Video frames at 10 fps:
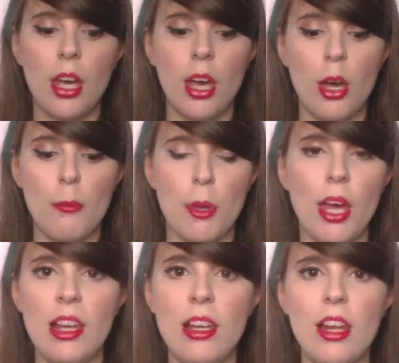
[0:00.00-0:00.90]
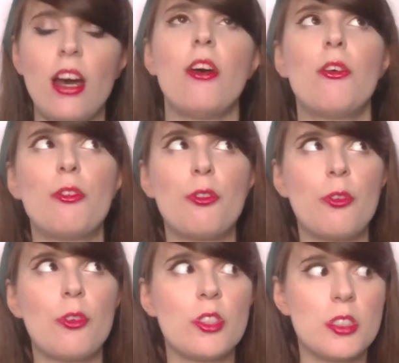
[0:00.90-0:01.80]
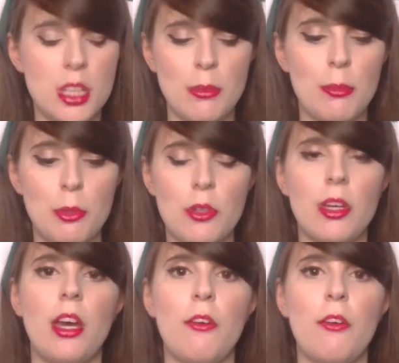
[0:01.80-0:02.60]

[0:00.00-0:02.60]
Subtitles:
but I love seeing people do it.